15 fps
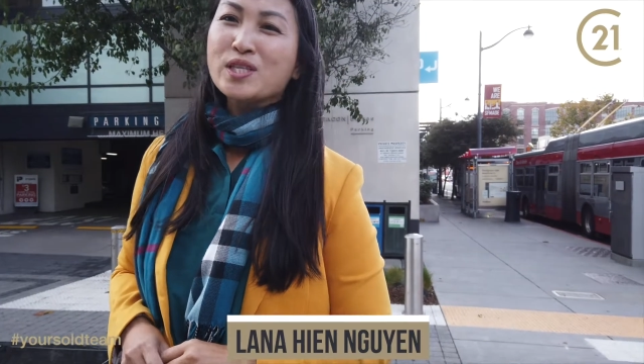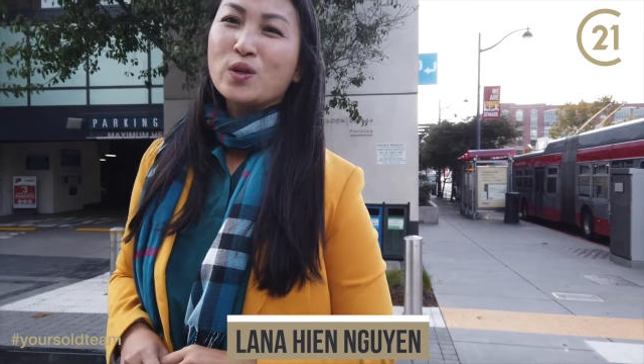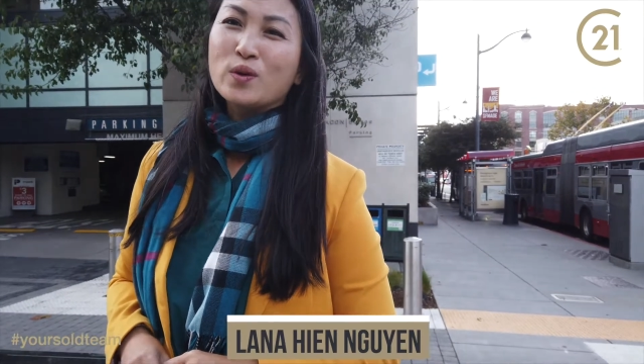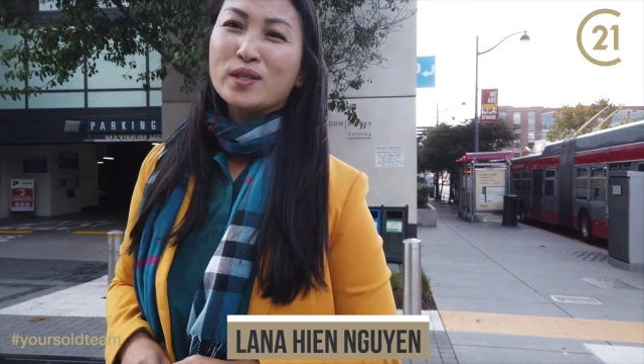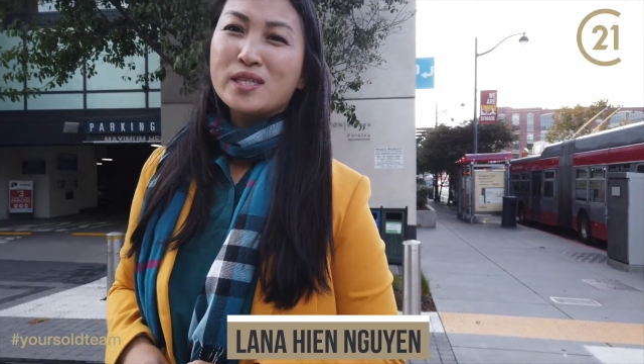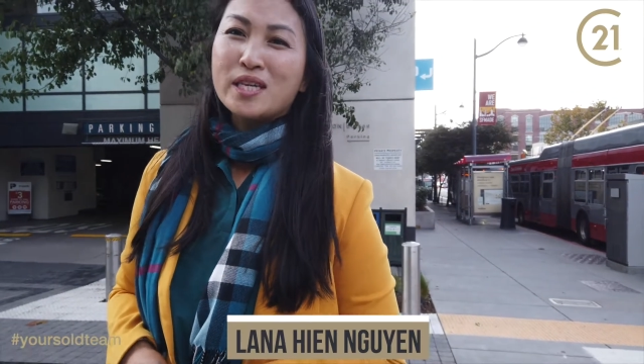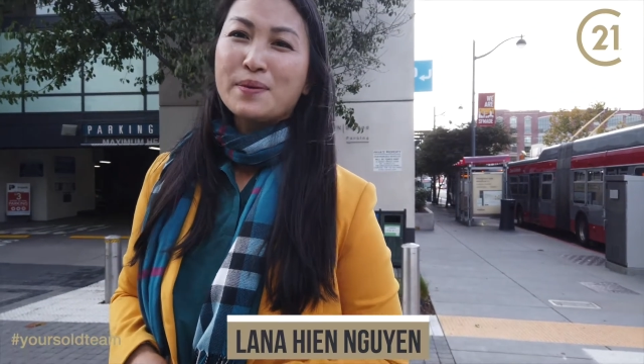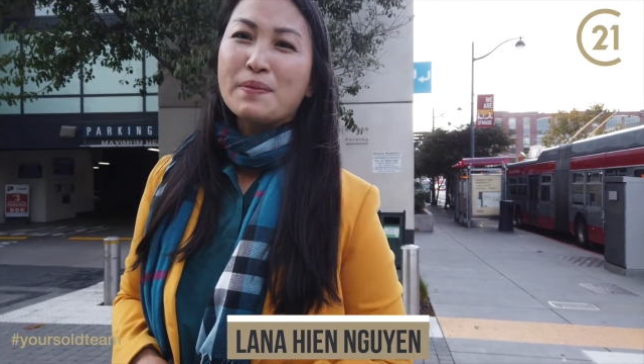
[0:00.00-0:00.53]
Sold
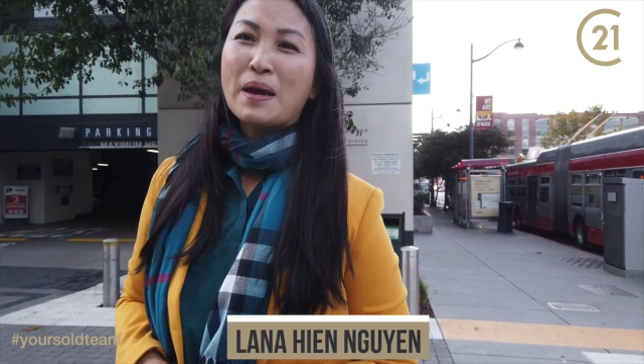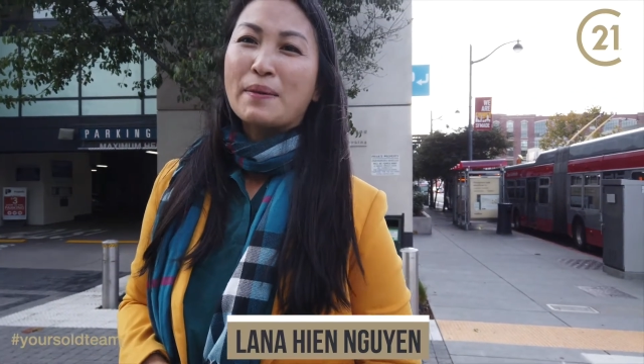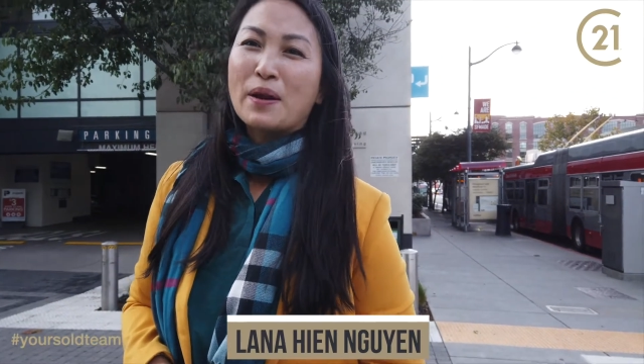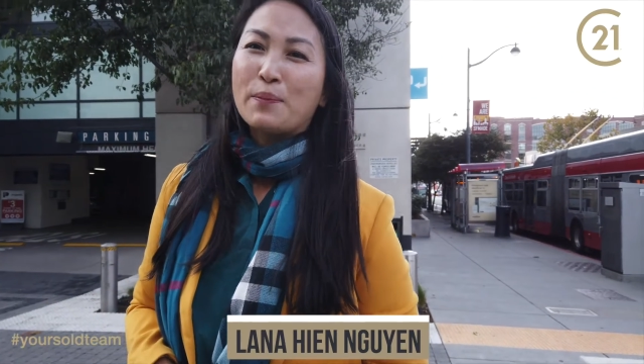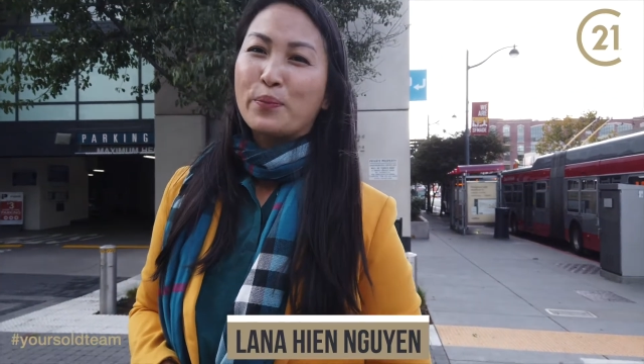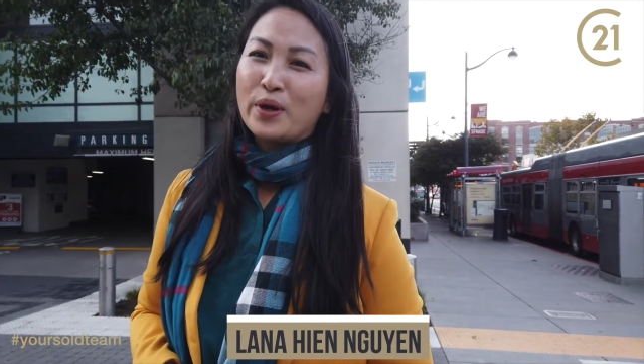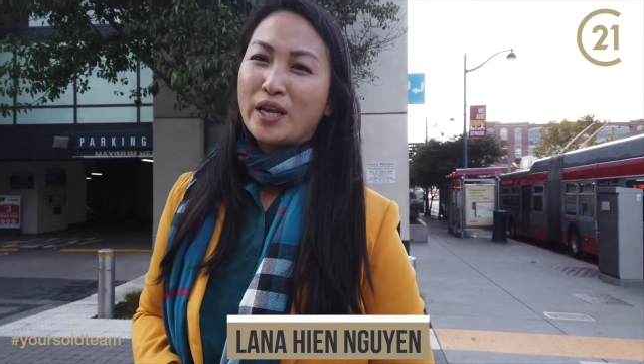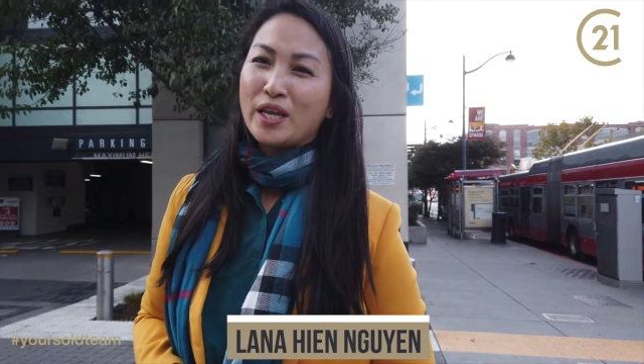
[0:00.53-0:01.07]
Team, I'm
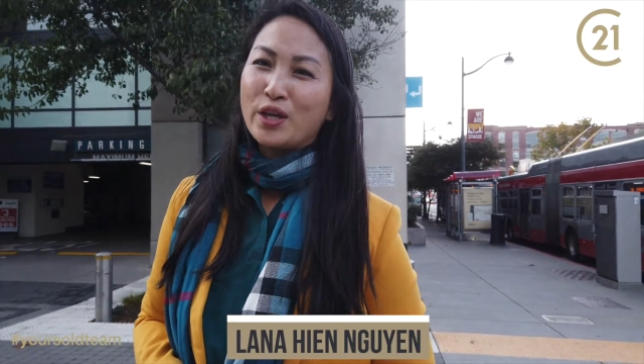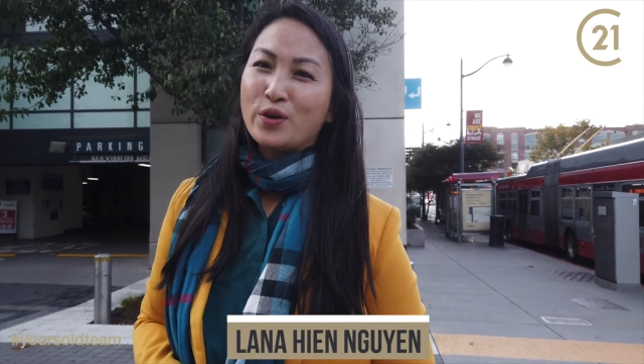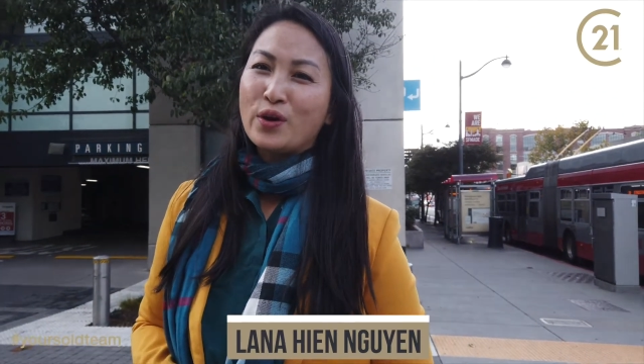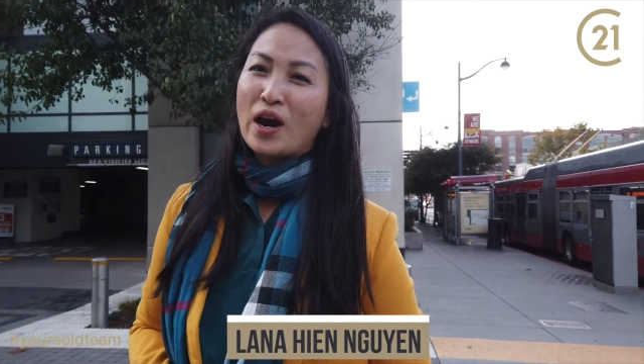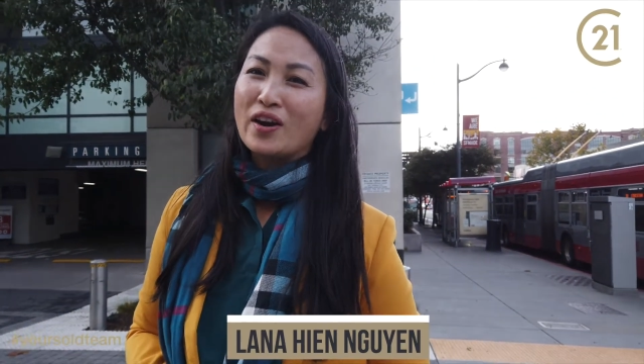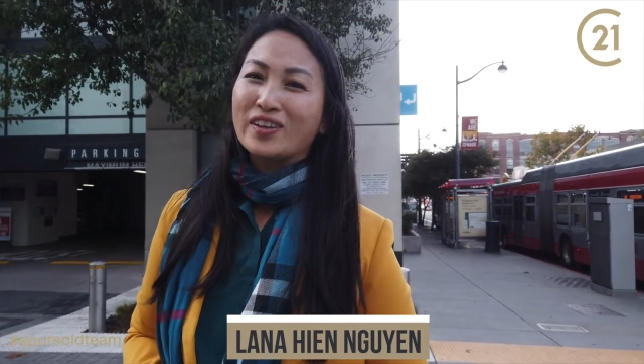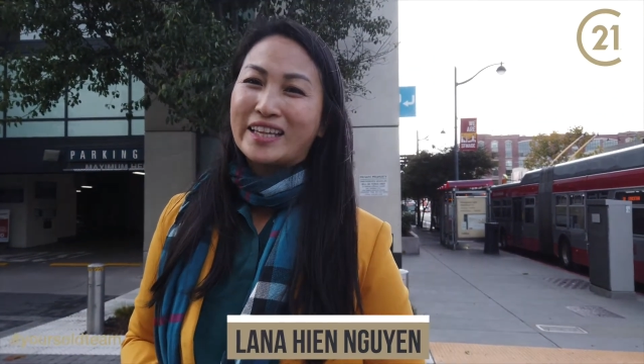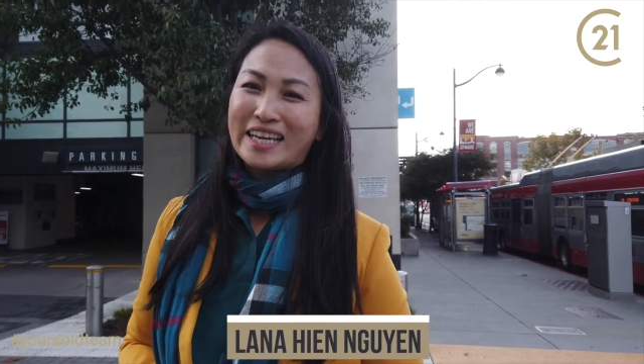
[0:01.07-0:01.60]
bringing you
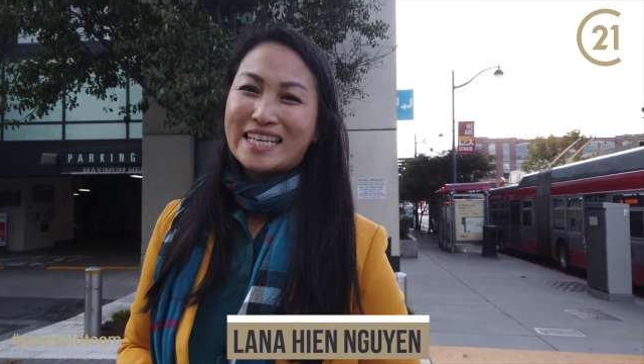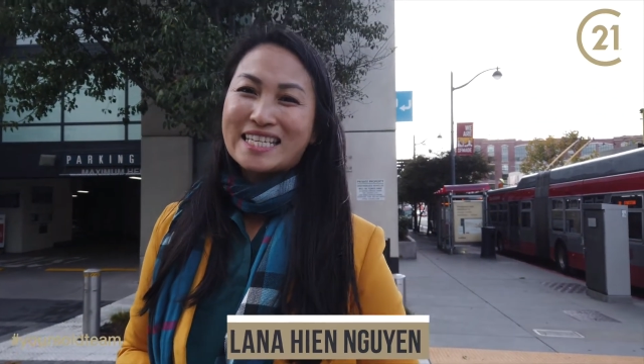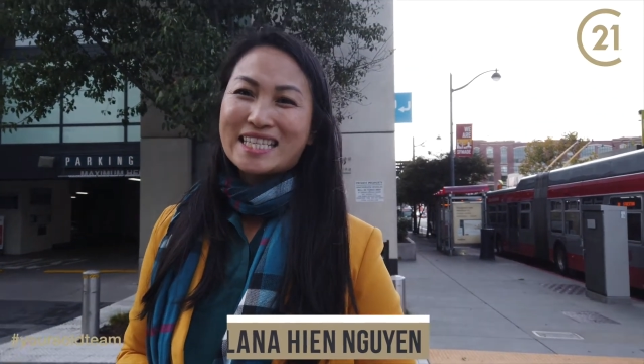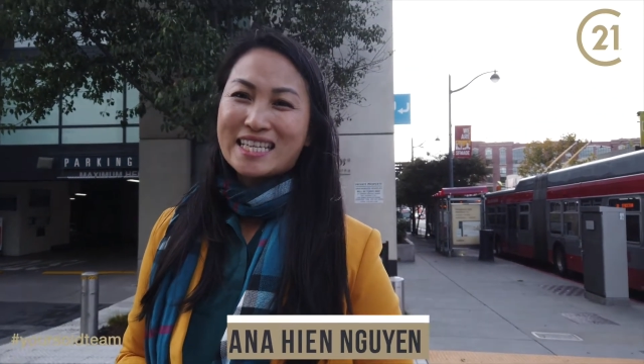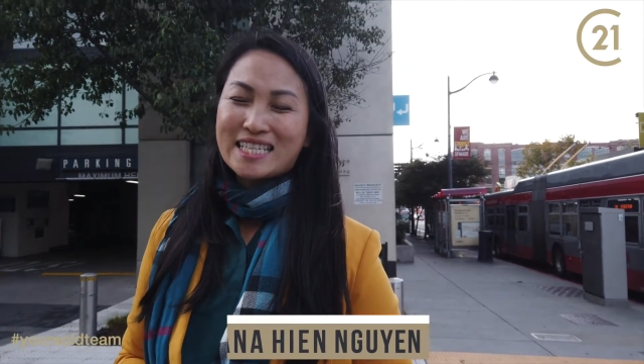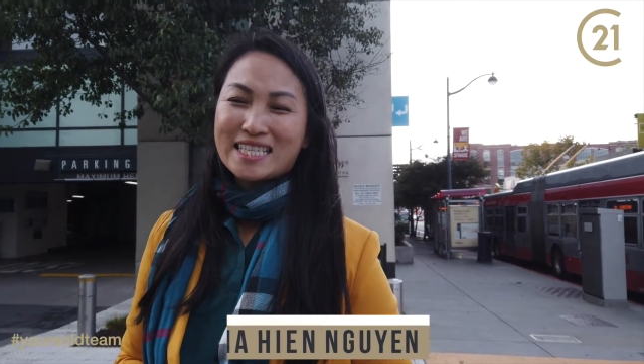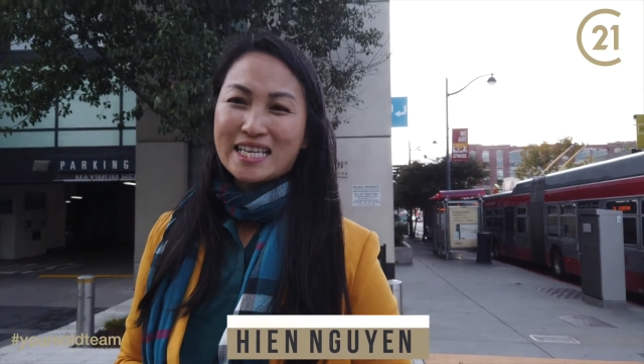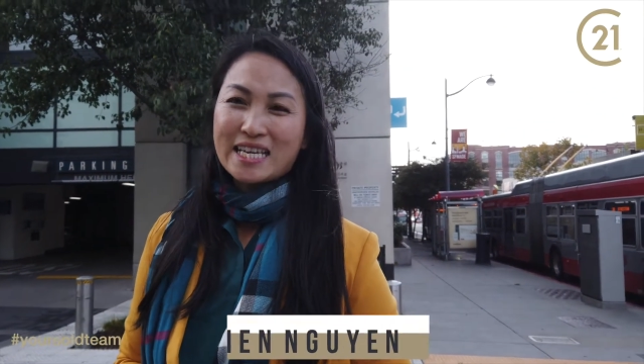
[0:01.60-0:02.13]
our latest
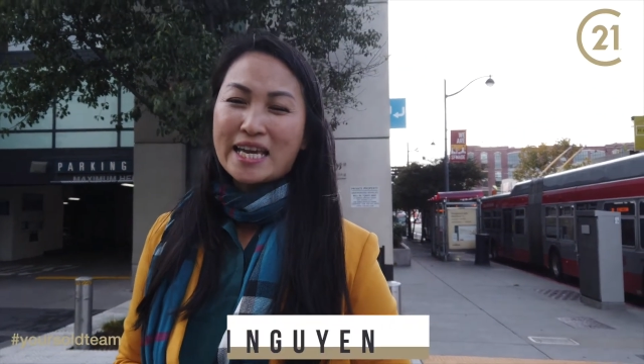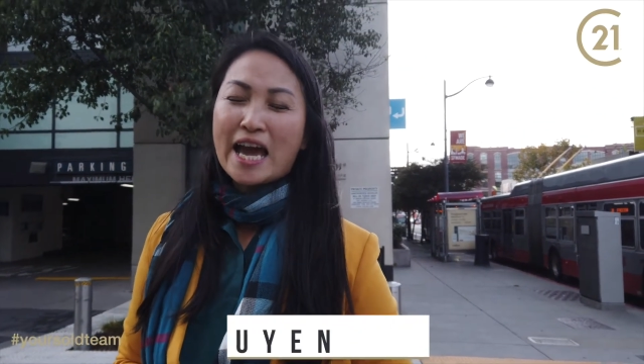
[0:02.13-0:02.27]
listing